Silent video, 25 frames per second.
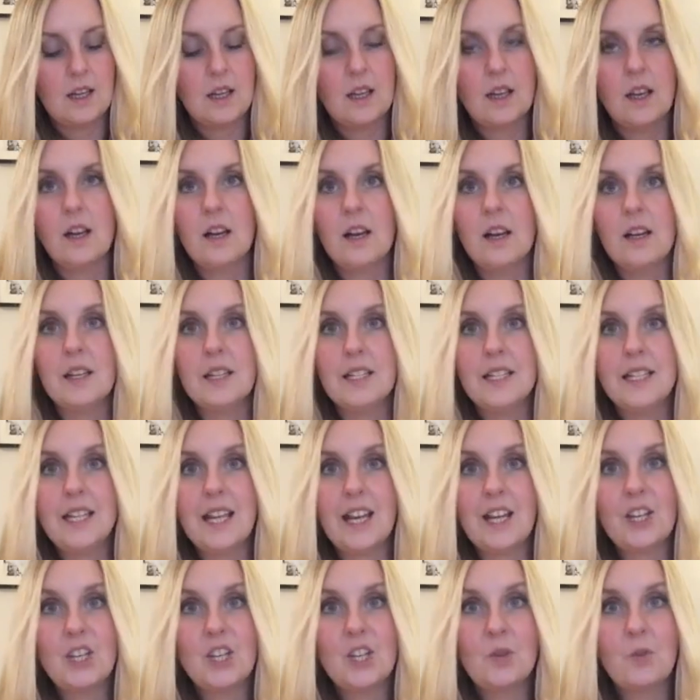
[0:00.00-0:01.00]
uh,
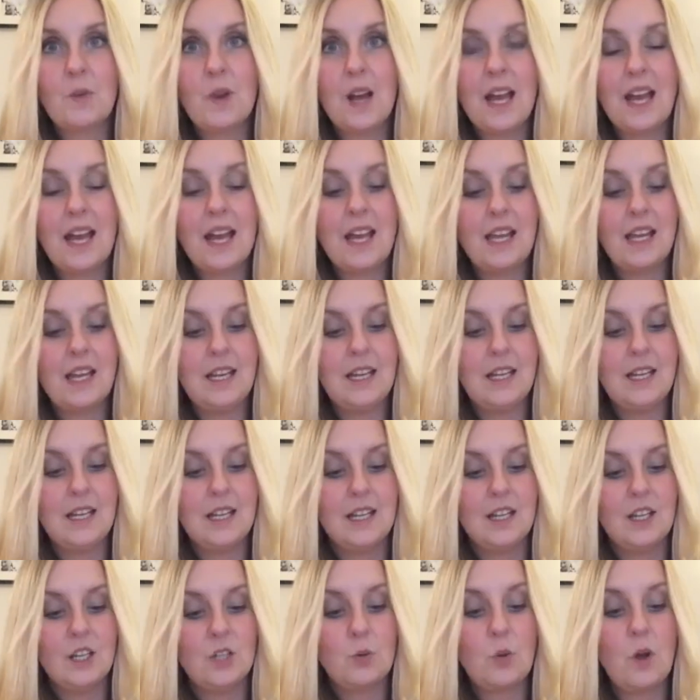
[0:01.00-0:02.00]
Dash Away,
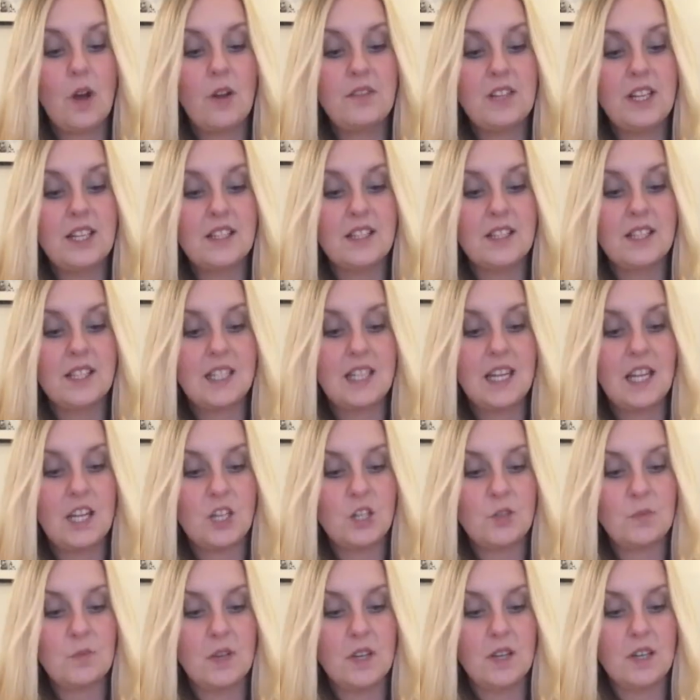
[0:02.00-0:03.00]
12 Days of
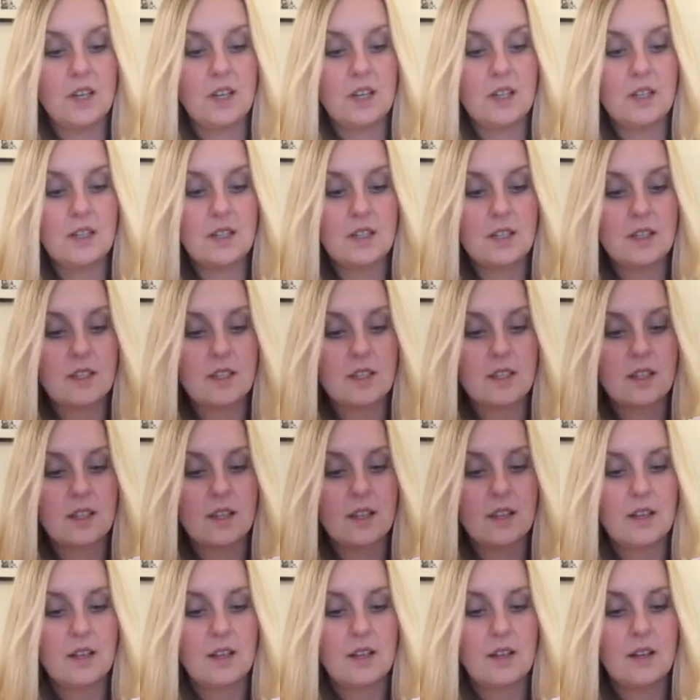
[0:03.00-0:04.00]
Stitchmas,
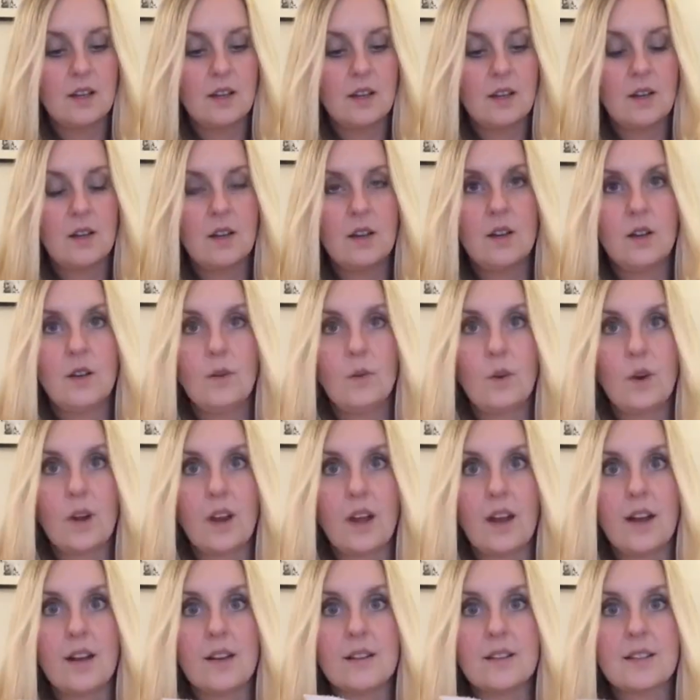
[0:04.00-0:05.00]
what
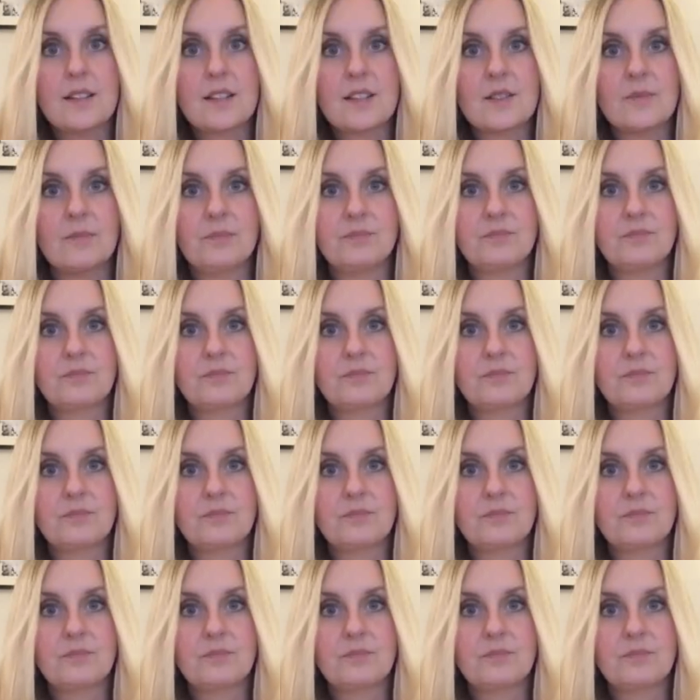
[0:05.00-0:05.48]
else?